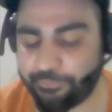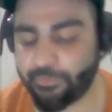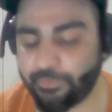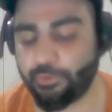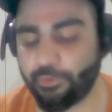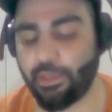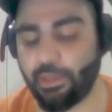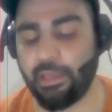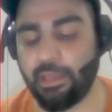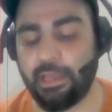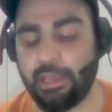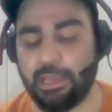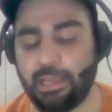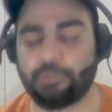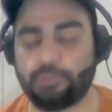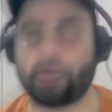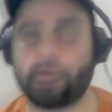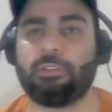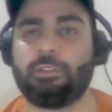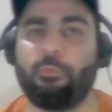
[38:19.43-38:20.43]
Okay,
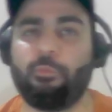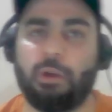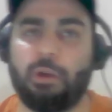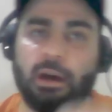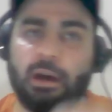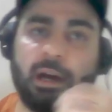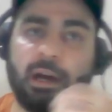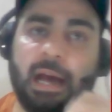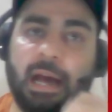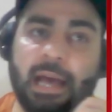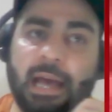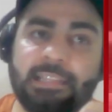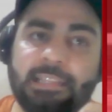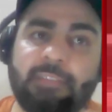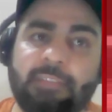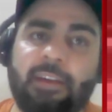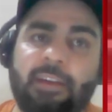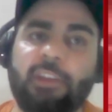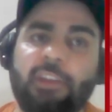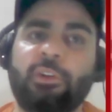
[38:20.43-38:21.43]
so as the
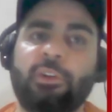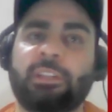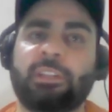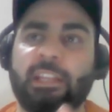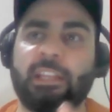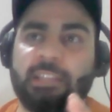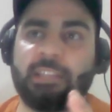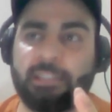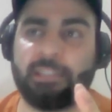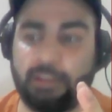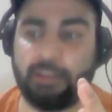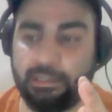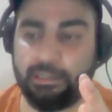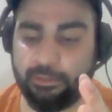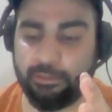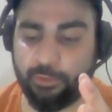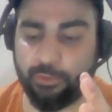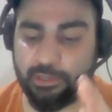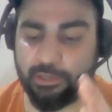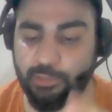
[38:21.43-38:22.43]
value increases in the
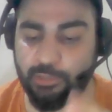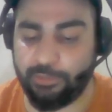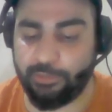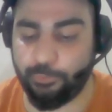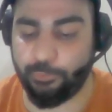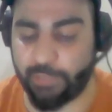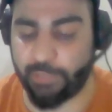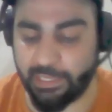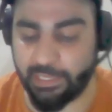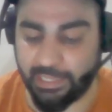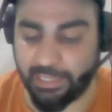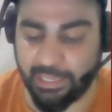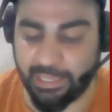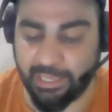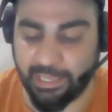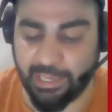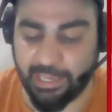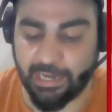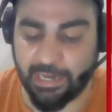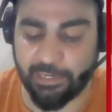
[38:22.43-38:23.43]
interval, so if you take
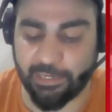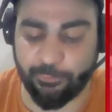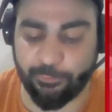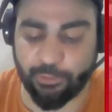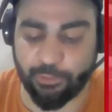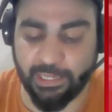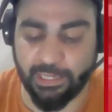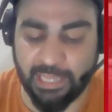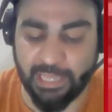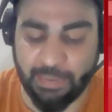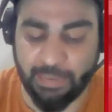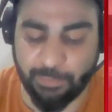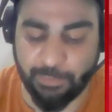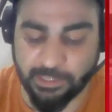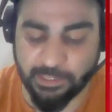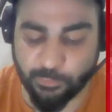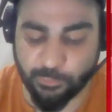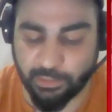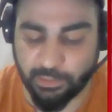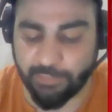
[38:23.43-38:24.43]
a and if you take a plus
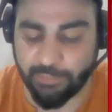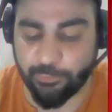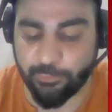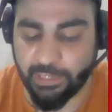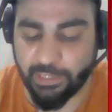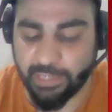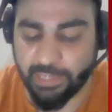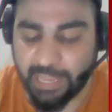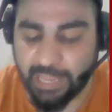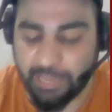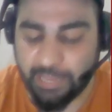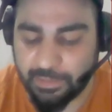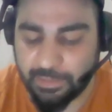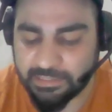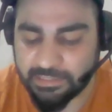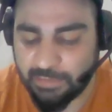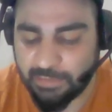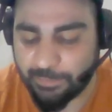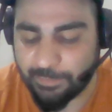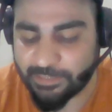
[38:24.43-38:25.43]
1, if you take a plus
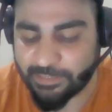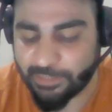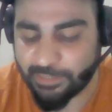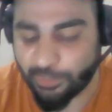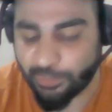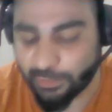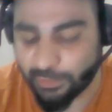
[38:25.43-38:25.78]
some epsilon,